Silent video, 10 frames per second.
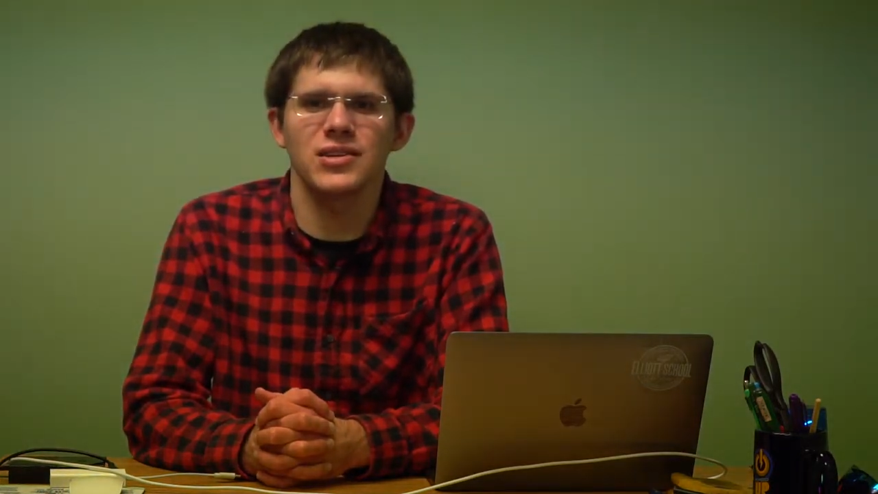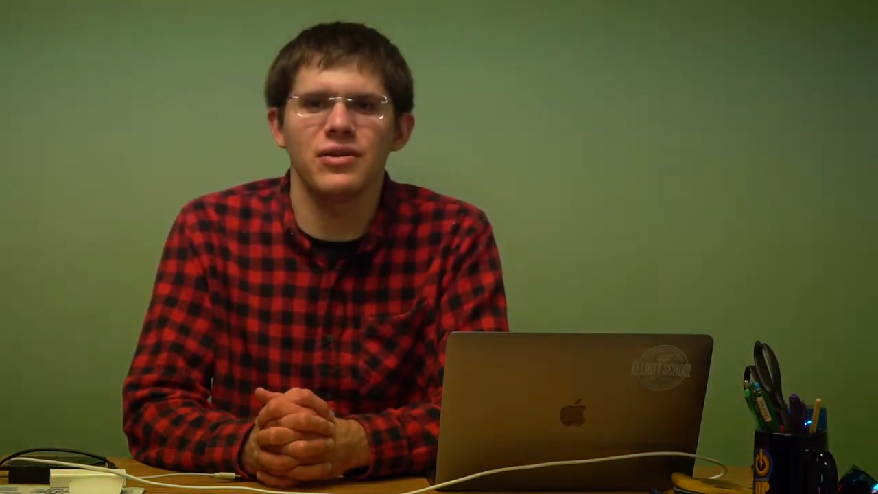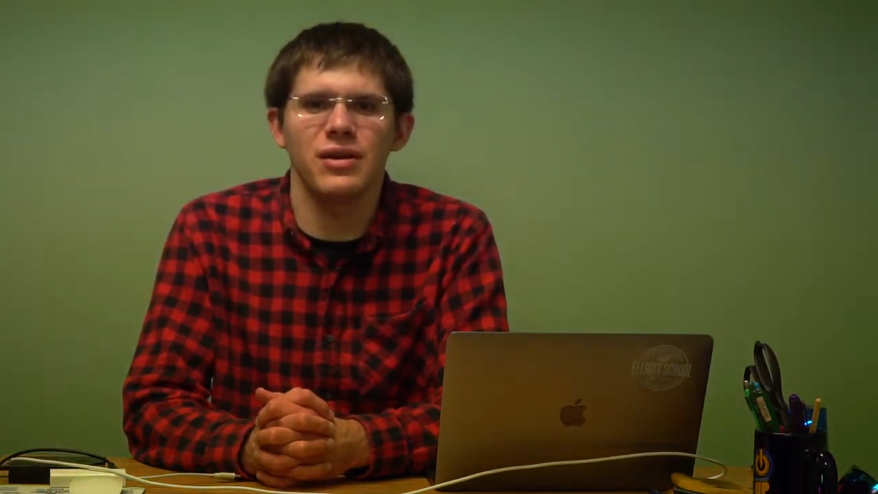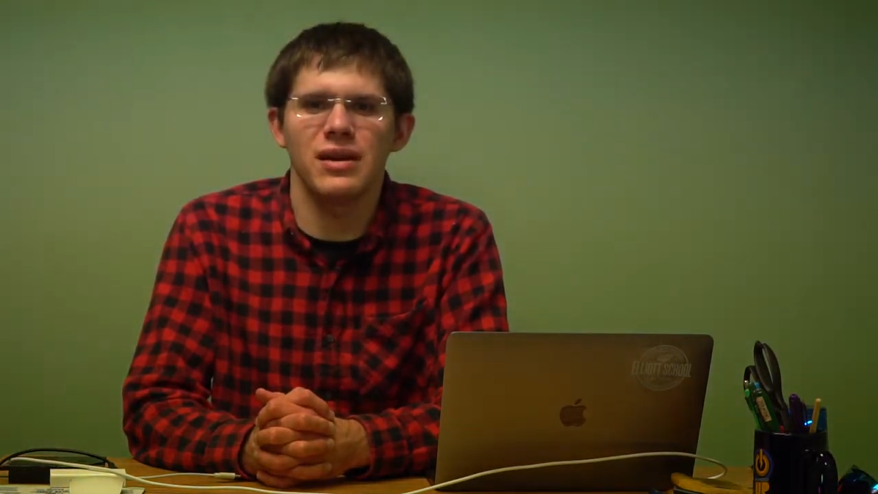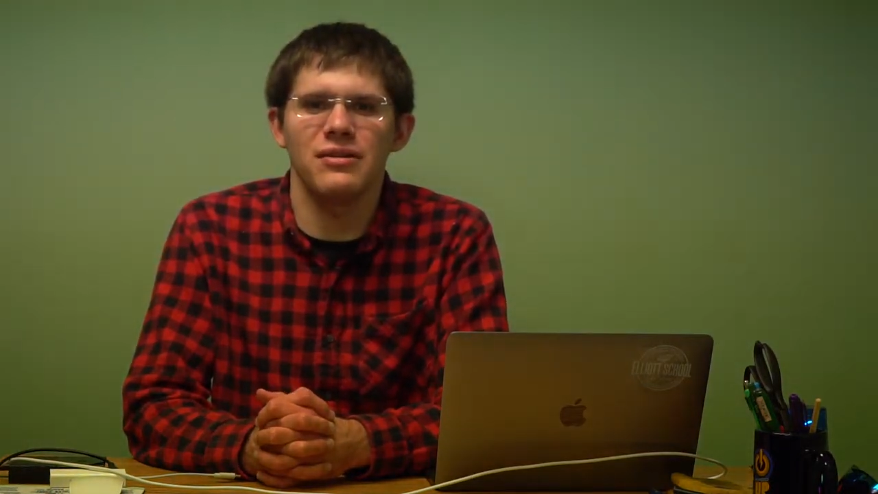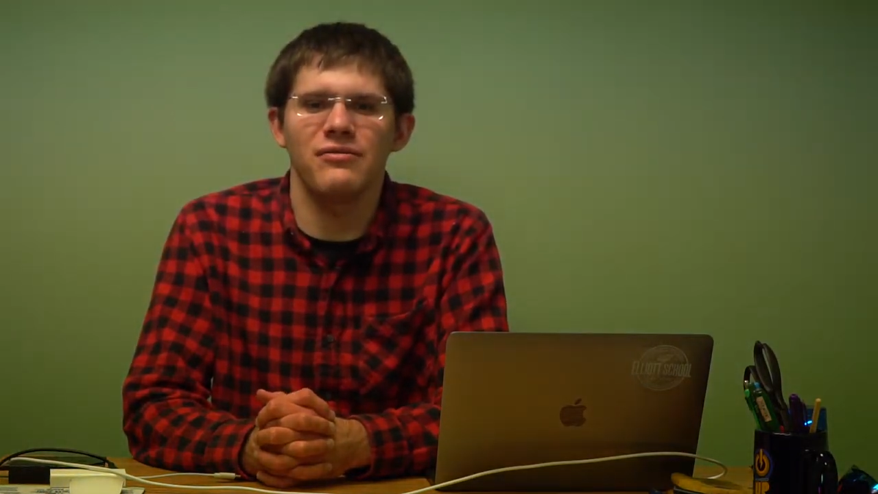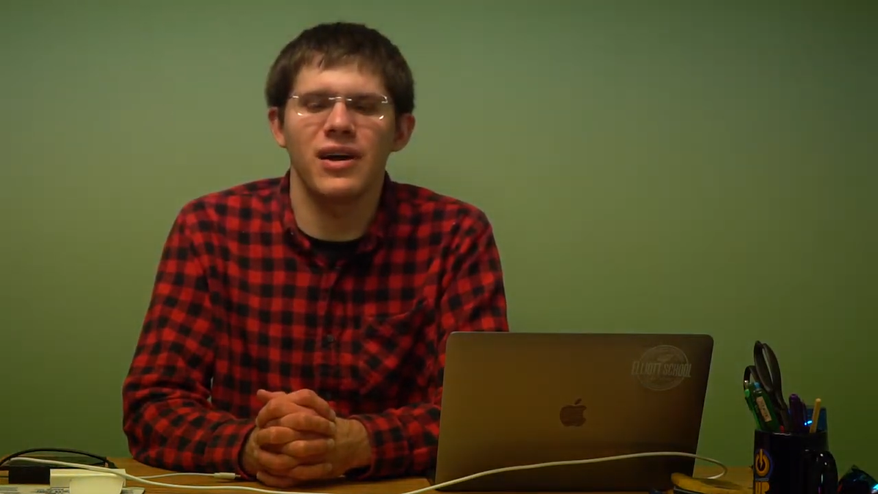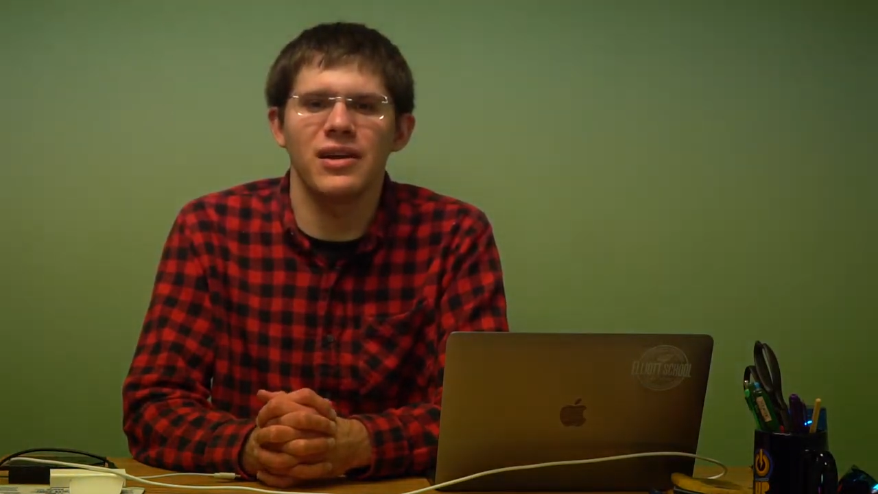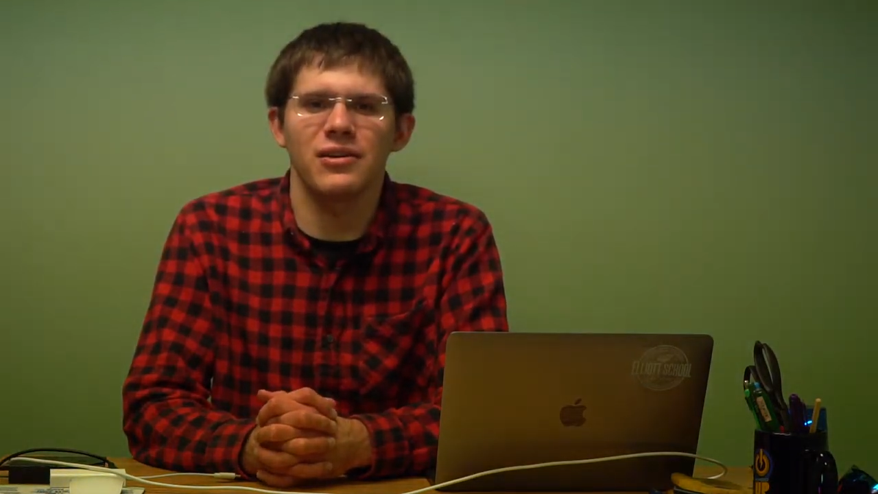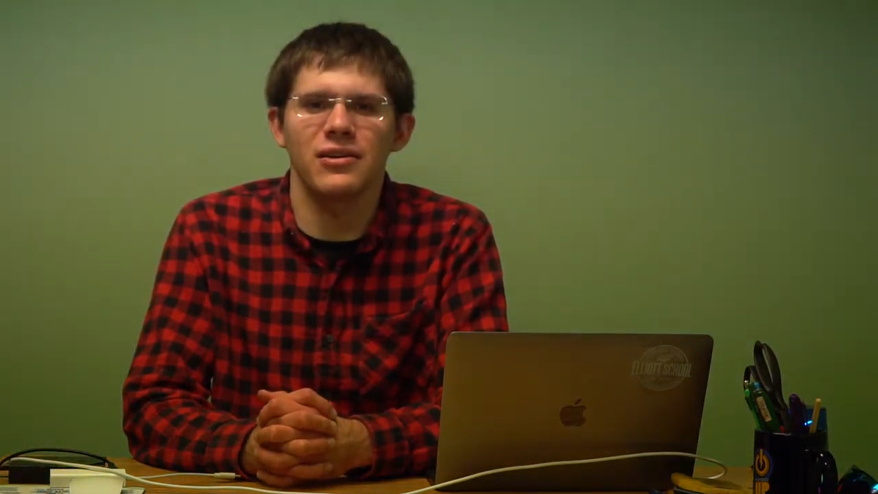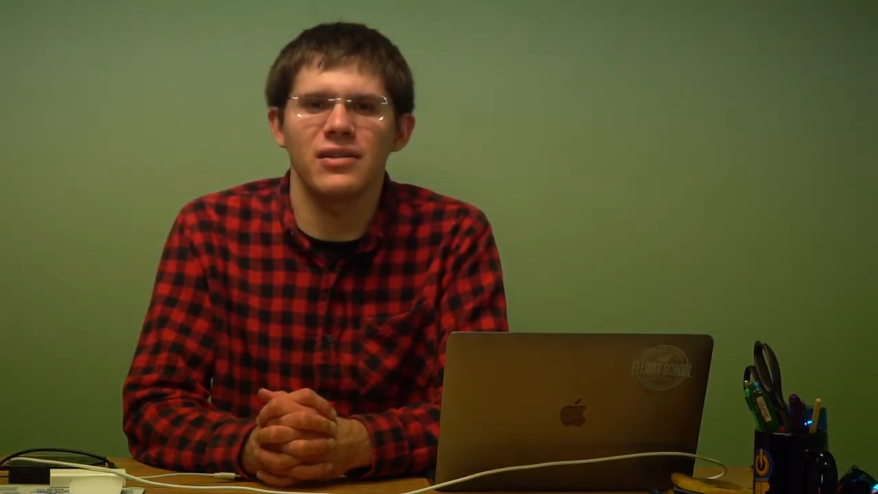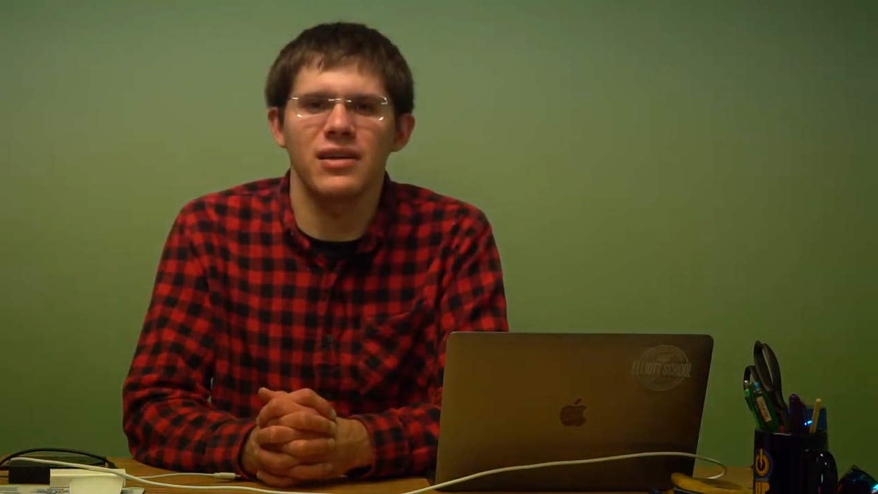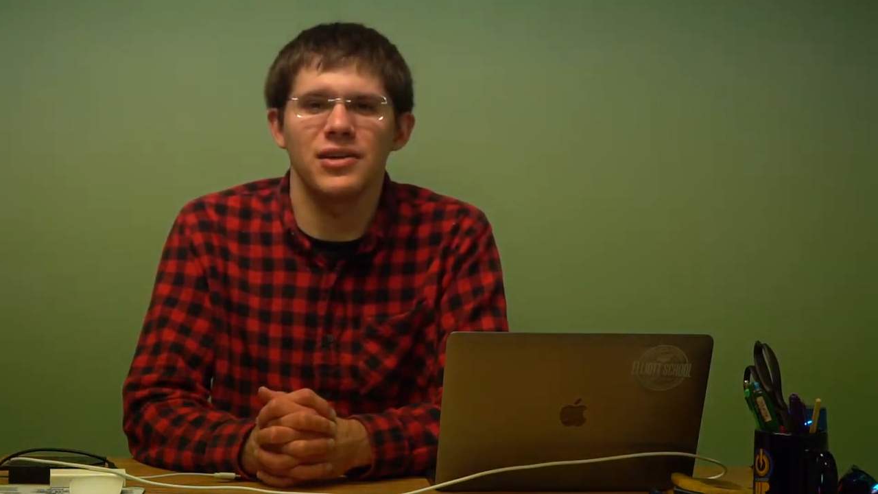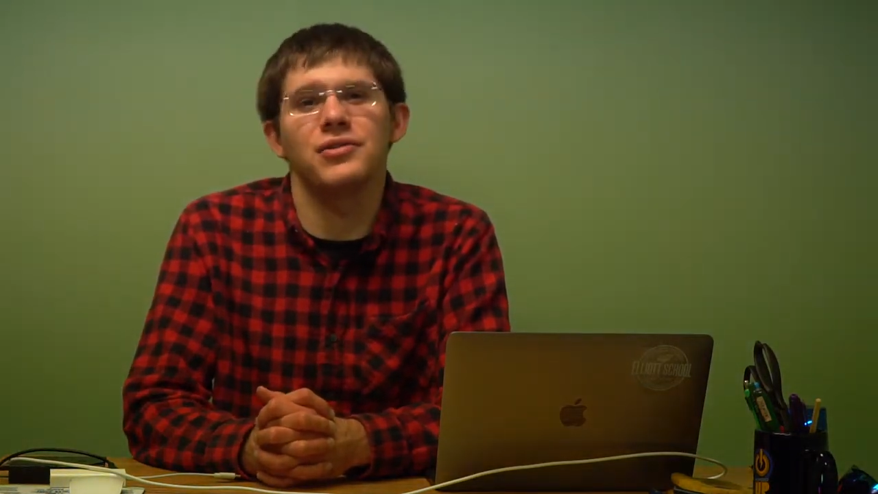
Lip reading: doing any fighting or anything.